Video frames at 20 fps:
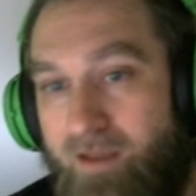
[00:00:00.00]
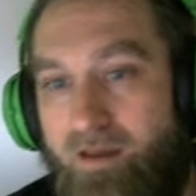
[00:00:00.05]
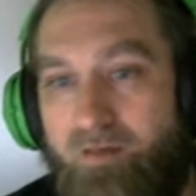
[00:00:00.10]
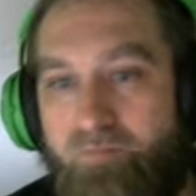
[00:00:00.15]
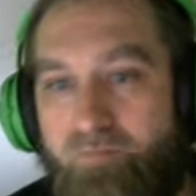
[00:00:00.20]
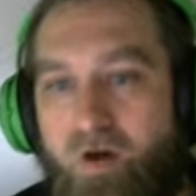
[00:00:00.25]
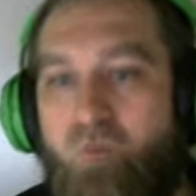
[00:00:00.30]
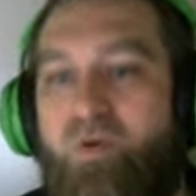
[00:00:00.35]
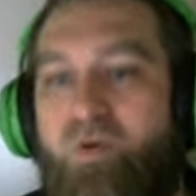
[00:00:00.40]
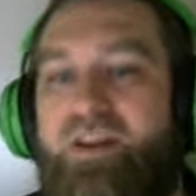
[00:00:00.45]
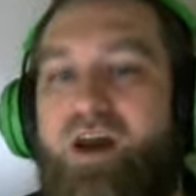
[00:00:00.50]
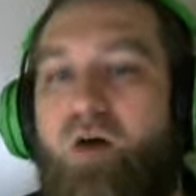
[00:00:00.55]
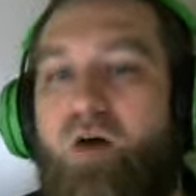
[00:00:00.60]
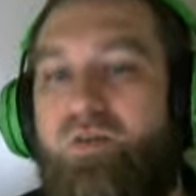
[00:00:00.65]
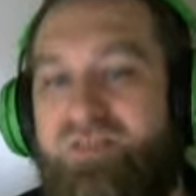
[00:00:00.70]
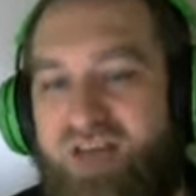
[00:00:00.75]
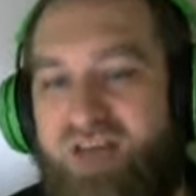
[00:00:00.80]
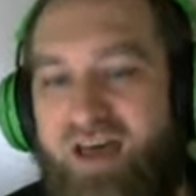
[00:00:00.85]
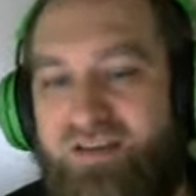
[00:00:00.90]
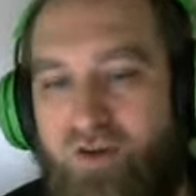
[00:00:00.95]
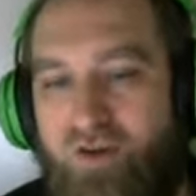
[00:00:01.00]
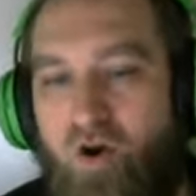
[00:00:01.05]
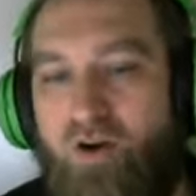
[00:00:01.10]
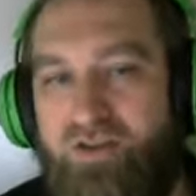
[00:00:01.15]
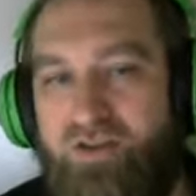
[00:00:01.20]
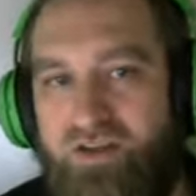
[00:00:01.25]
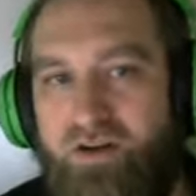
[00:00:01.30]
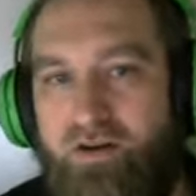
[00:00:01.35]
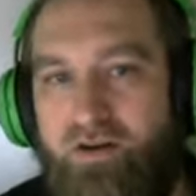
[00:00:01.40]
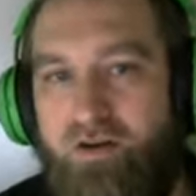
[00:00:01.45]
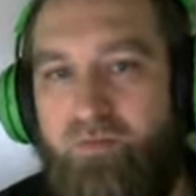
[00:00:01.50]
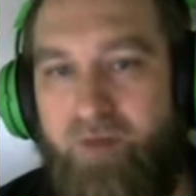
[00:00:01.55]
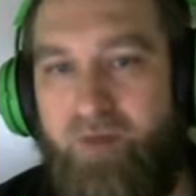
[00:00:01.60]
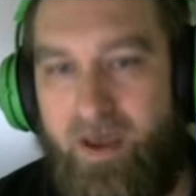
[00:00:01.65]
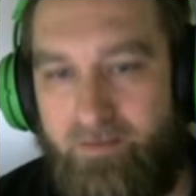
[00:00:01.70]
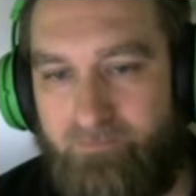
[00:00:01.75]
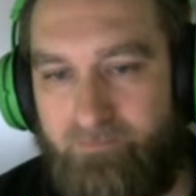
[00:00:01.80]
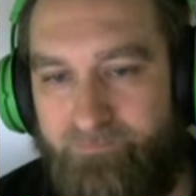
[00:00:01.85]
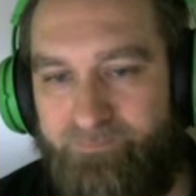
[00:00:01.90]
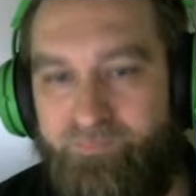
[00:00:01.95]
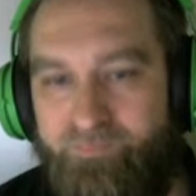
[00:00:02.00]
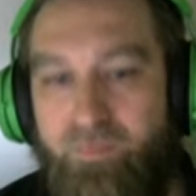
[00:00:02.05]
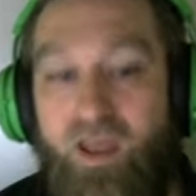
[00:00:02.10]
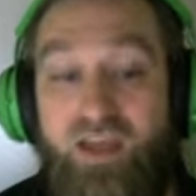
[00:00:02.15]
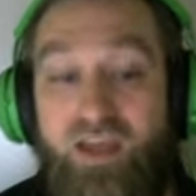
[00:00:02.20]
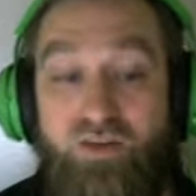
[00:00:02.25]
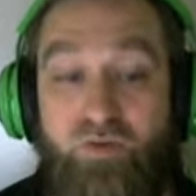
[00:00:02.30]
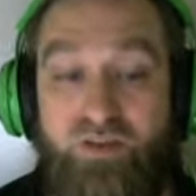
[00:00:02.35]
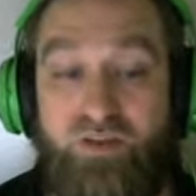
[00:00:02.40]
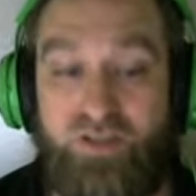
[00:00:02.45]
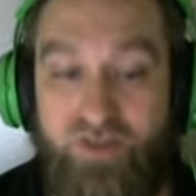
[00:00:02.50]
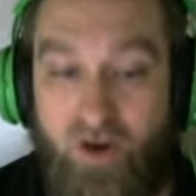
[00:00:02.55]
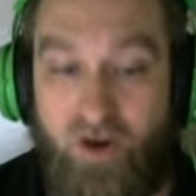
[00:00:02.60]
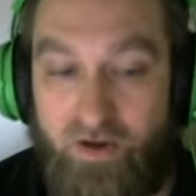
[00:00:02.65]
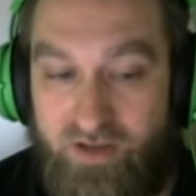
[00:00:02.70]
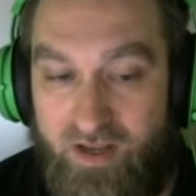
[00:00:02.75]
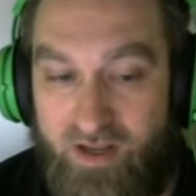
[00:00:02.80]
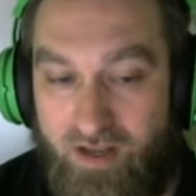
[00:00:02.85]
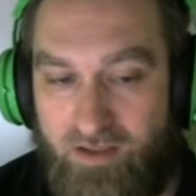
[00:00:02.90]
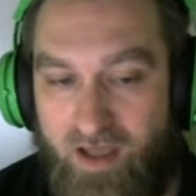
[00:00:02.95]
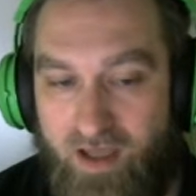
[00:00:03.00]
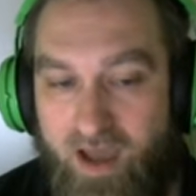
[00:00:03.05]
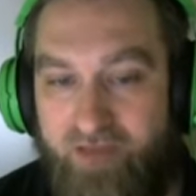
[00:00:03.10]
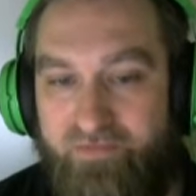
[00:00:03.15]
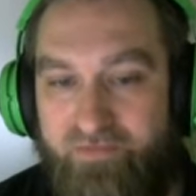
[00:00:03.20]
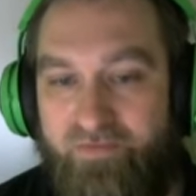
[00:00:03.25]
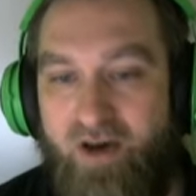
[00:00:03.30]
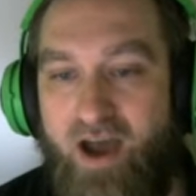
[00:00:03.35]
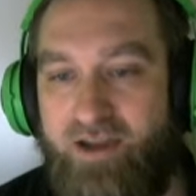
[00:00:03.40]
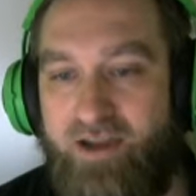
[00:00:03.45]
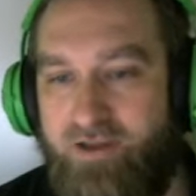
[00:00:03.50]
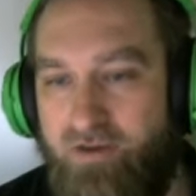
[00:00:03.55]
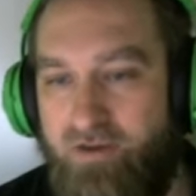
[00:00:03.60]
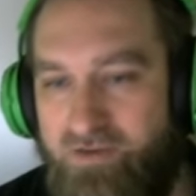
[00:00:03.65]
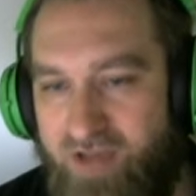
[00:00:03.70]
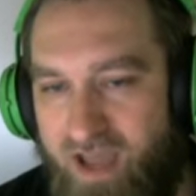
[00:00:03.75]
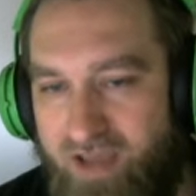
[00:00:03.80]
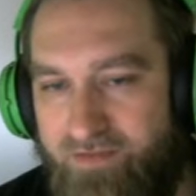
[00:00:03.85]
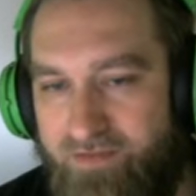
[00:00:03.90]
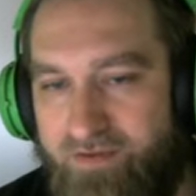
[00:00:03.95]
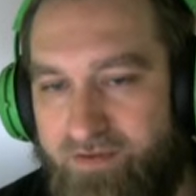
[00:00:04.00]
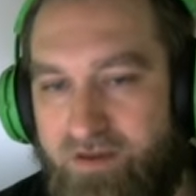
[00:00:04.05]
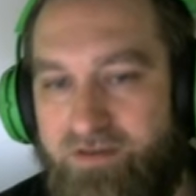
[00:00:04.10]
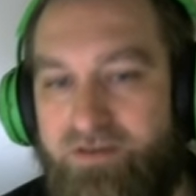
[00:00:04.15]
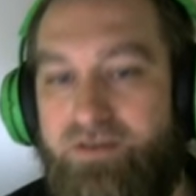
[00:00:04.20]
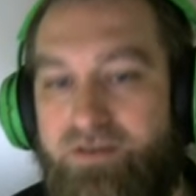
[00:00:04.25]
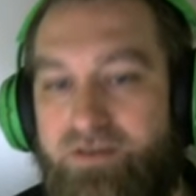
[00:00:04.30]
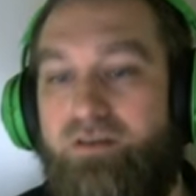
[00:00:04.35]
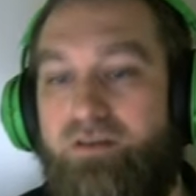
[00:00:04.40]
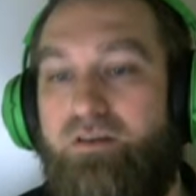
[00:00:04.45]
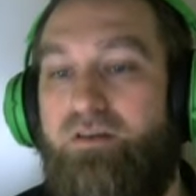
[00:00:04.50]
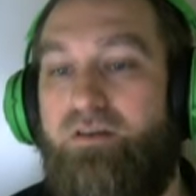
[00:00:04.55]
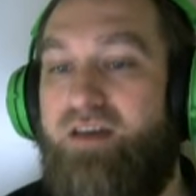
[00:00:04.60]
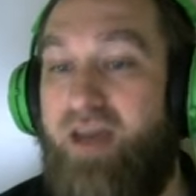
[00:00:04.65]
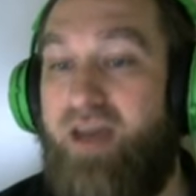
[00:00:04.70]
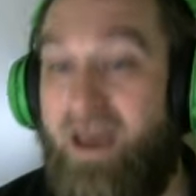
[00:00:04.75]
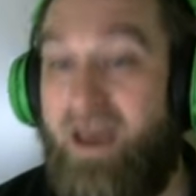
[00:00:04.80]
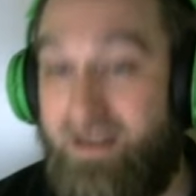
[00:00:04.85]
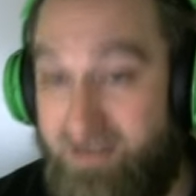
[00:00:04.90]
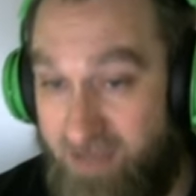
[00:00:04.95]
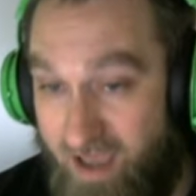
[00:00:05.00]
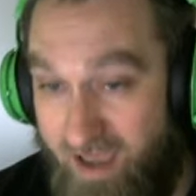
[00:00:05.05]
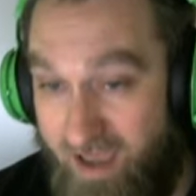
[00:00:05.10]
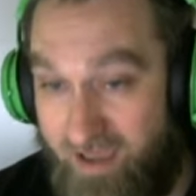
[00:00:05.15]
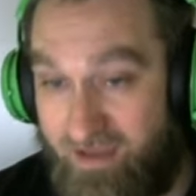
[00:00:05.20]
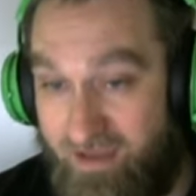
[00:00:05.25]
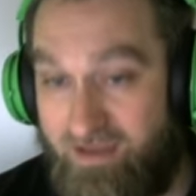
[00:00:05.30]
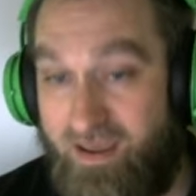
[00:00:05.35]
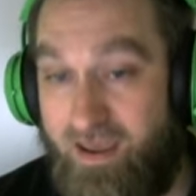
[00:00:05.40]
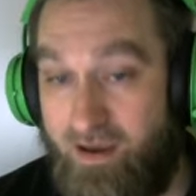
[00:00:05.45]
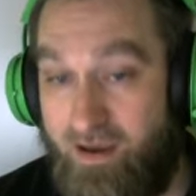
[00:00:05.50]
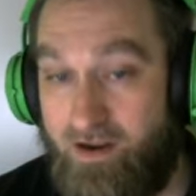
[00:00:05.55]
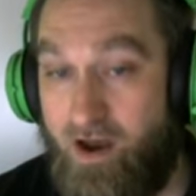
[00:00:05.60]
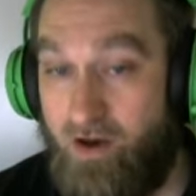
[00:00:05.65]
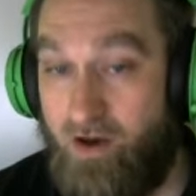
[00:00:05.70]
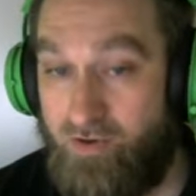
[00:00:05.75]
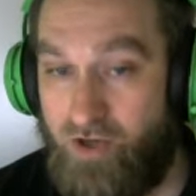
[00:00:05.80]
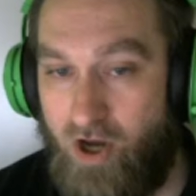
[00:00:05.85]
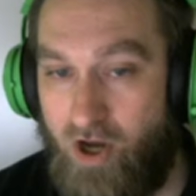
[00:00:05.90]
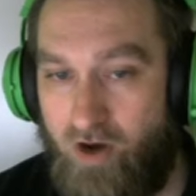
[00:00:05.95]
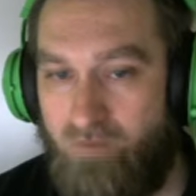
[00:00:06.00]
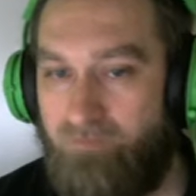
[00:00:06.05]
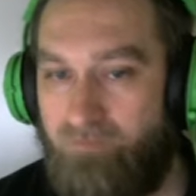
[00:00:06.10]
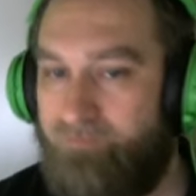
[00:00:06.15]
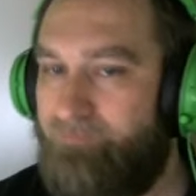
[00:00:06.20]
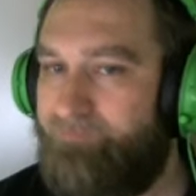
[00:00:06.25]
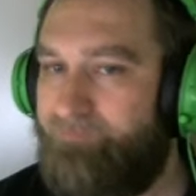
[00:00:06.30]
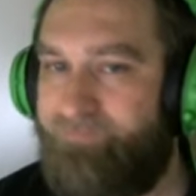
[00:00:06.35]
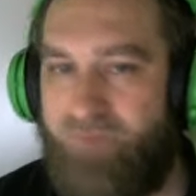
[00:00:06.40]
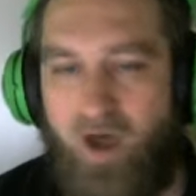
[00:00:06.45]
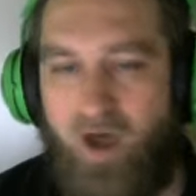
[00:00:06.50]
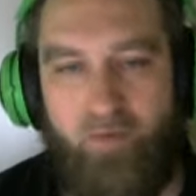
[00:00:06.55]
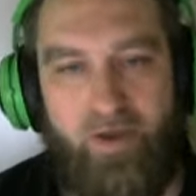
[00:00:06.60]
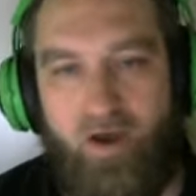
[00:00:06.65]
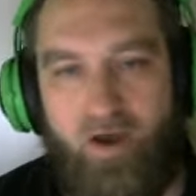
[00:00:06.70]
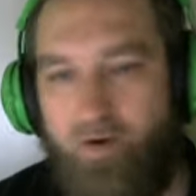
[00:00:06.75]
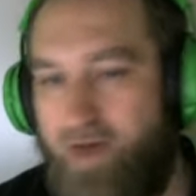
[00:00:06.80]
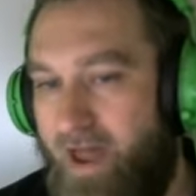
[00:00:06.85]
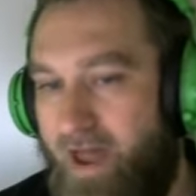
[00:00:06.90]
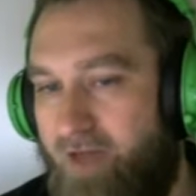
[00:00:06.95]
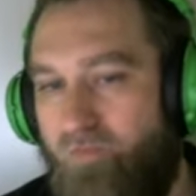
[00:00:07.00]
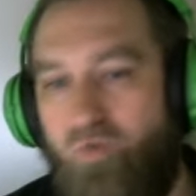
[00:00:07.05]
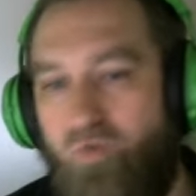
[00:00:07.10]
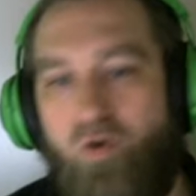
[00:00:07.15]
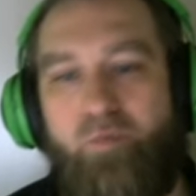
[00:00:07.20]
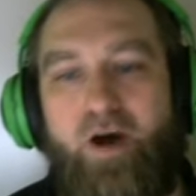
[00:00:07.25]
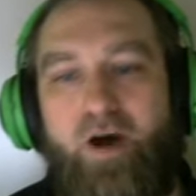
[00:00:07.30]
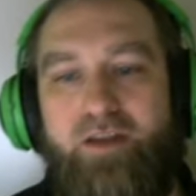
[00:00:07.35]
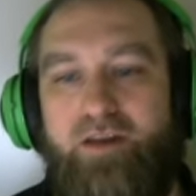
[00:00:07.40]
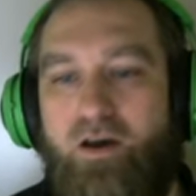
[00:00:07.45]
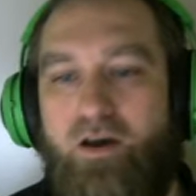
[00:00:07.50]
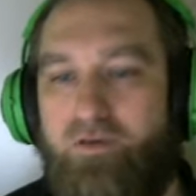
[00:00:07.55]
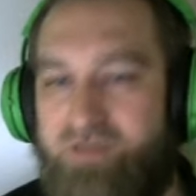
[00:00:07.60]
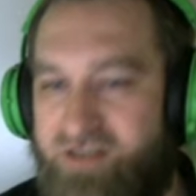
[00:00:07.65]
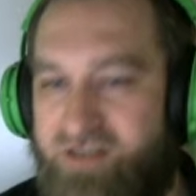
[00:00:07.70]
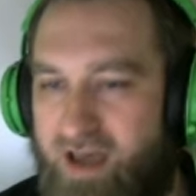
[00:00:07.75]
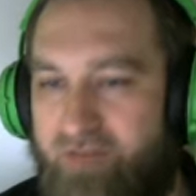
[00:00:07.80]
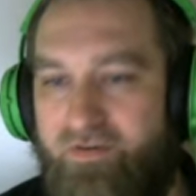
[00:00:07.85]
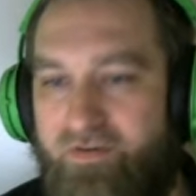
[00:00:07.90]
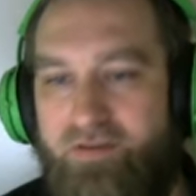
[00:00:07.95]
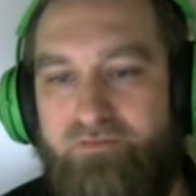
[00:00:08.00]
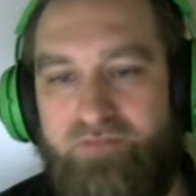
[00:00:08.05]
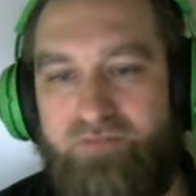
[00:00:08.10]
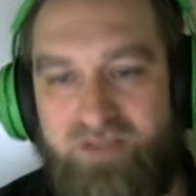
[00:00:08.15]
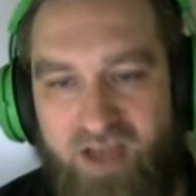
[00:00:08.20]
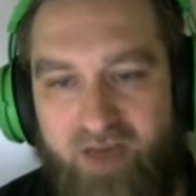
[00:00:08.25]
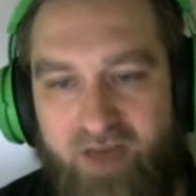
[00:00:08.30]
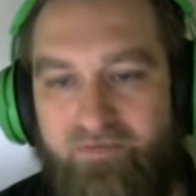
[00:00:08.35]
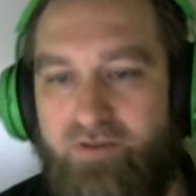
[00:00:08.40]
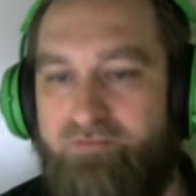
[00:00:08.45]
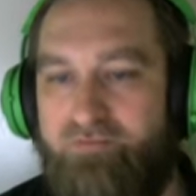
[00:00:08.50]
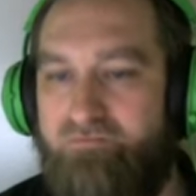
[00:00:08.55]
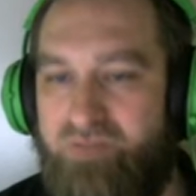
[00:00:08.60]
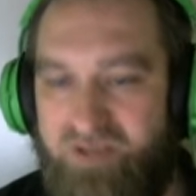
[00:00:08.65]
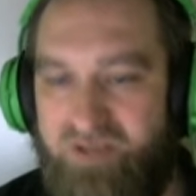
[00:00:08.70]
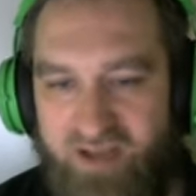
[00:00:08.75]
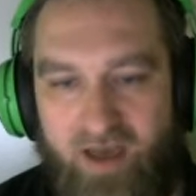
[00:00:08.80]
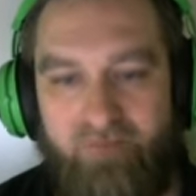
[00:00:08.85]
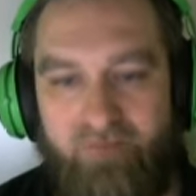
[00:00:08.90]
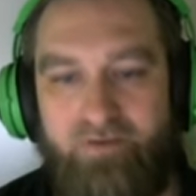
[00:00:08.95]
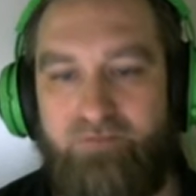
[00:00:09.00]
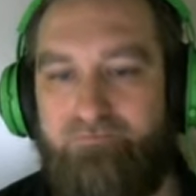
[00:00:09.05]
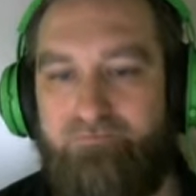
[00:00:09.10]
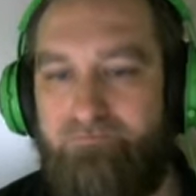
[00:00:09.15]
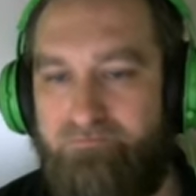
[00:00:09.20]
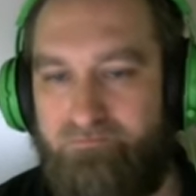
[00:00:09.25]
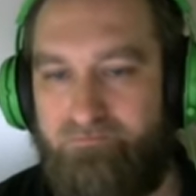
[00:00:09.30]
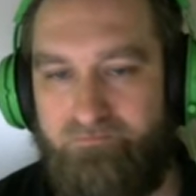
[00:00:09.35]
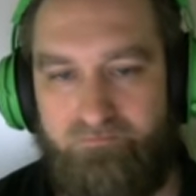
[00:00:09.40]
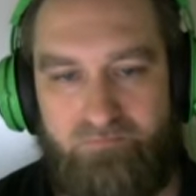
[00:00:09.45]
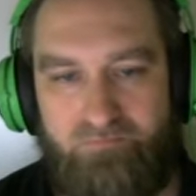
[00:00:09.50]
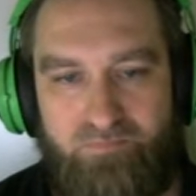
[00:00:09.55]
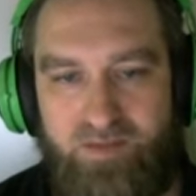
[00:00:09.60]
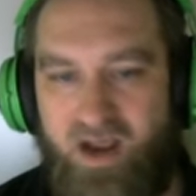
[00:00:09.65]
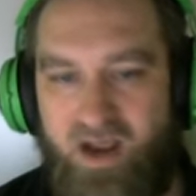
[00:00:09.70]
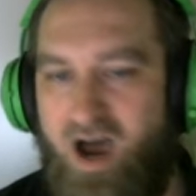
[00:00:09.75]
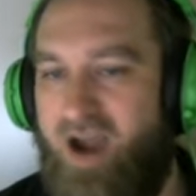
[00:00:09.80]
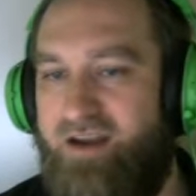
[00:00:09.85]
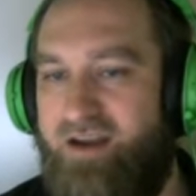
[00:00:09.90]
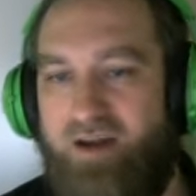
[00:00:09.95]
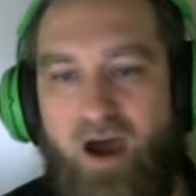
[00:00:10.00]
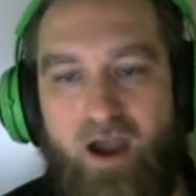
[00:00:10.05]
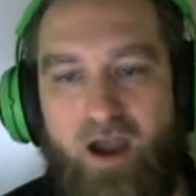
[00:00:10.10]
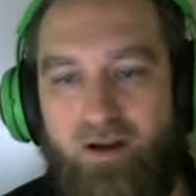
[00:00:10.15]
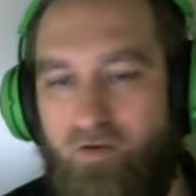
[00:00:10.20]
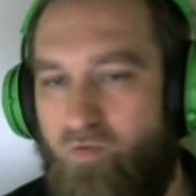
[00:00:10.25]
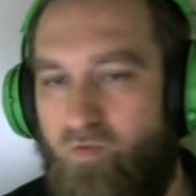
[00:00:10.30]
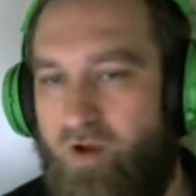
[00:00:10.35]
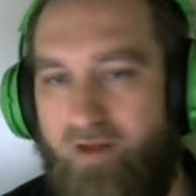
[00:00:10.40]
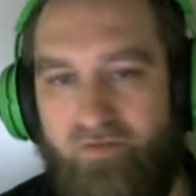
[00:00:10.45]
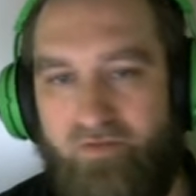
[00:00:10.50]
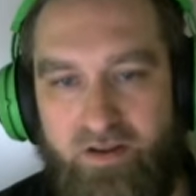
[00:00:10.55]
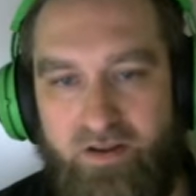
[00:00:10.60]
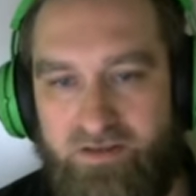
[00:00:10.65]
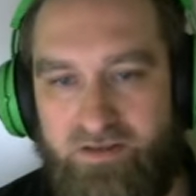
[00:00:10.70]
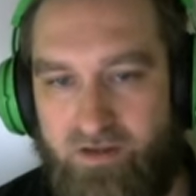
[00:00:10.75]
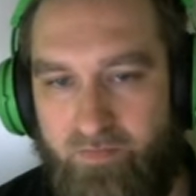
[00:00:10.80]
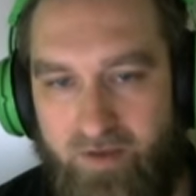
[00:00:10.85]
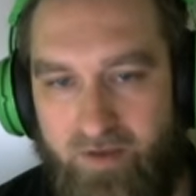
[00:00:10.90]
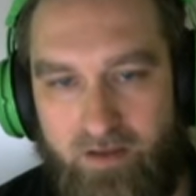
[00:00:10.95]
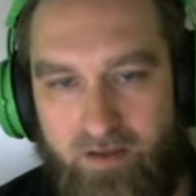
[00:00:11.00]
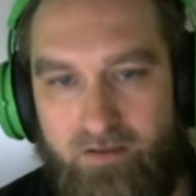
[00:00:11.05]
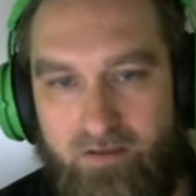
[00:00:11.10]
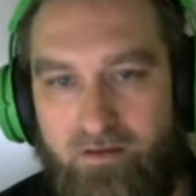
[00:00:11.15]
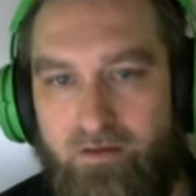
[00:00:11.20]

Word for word: But we know his last card is an Anupe. He swings 13 at life. I do take this. It's a Kikunojo. I'm like, okay, we're about to go 7, 7, 7, 9, 9, or whatever it ends up being.